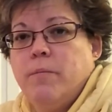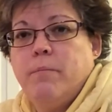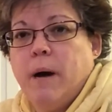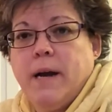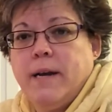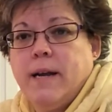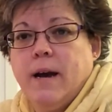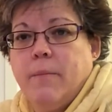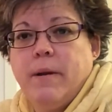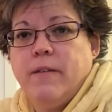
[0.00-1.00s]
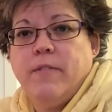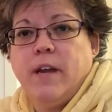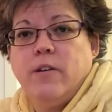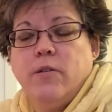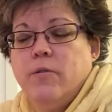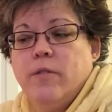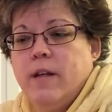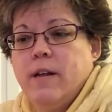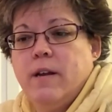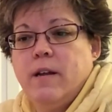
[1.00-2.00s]
binding up. And if they do,
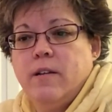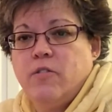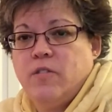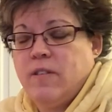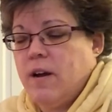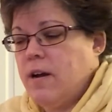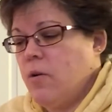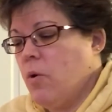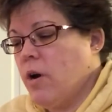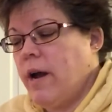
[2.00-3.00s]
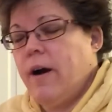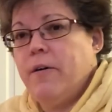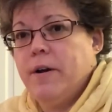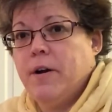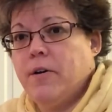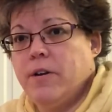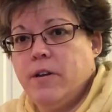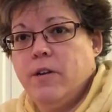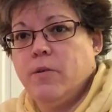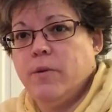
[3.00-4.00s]
then it's just not gonna work out, and I'll
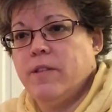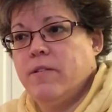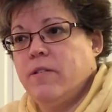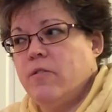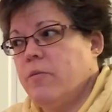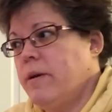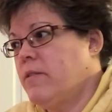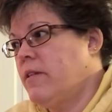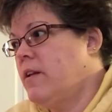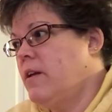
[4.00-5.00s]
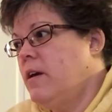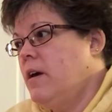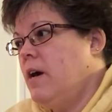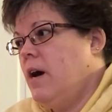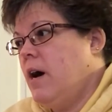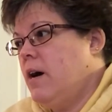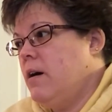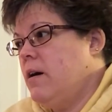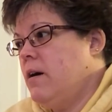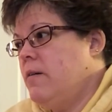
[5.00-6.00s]
continue with the scissor method.
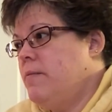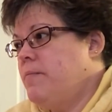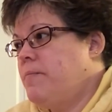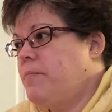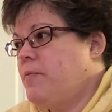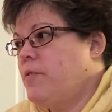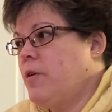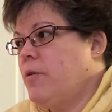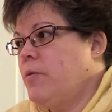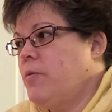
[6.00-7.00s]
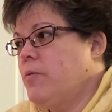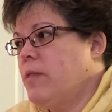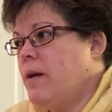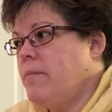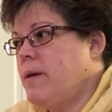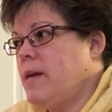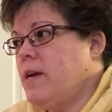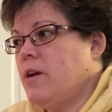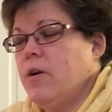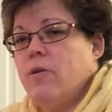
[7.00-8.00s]
Uh, so let
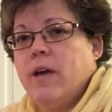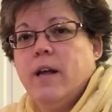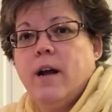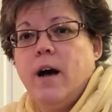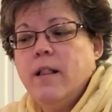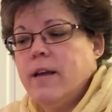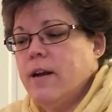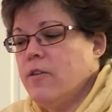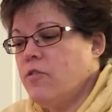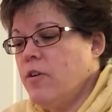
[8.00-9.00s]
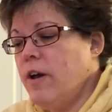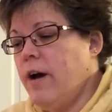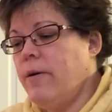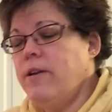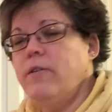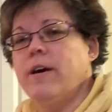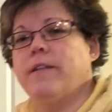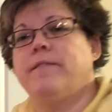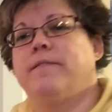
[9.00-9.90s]
me go get Ollie and I'll show you how I do it.